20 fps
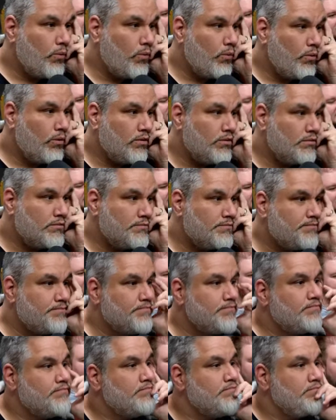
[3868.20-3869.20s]
would you get a three
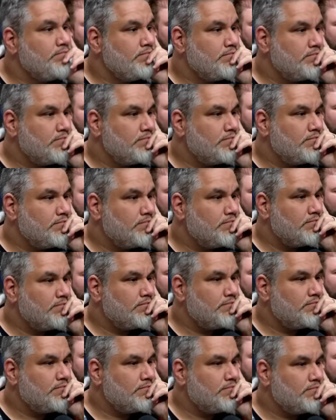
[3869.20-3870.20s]
three? Dang
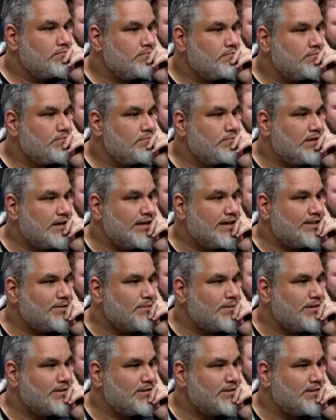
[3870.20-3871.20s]
it. I guess we
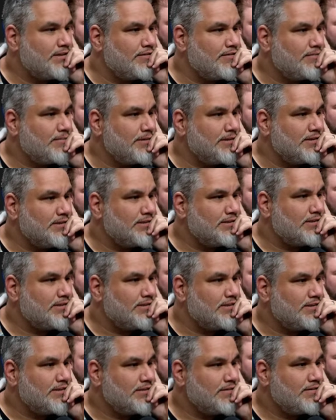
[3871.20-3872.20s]
can seal from
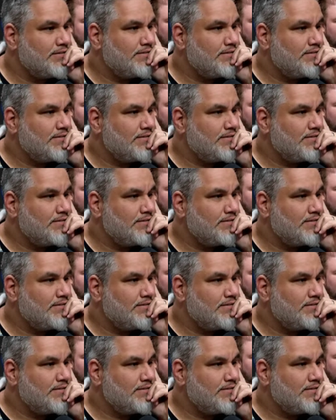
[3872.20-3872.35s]
existence it.